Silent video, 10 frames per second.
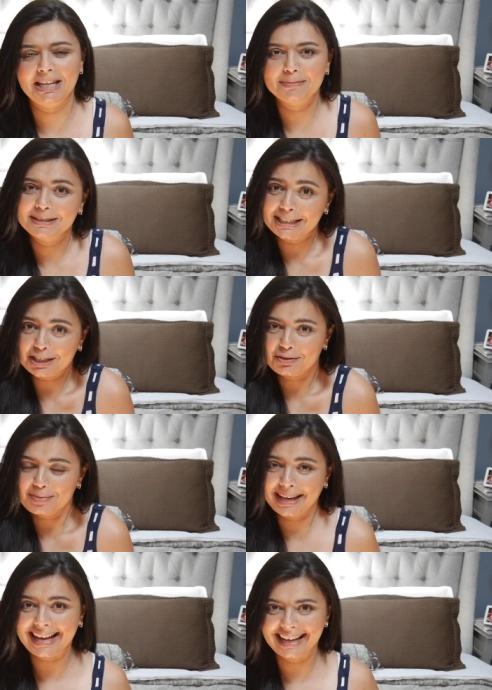keep in touch with
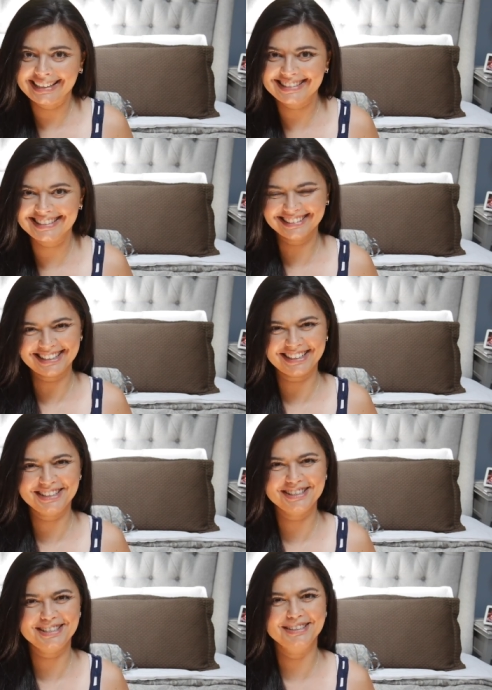me, guys. Talk
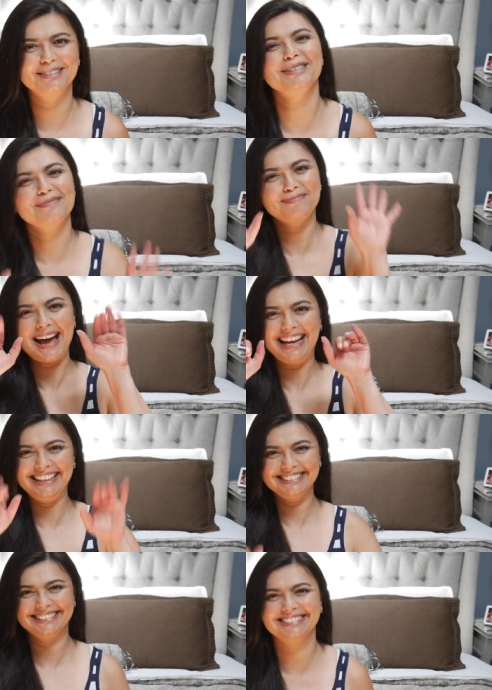to you soon. Bye.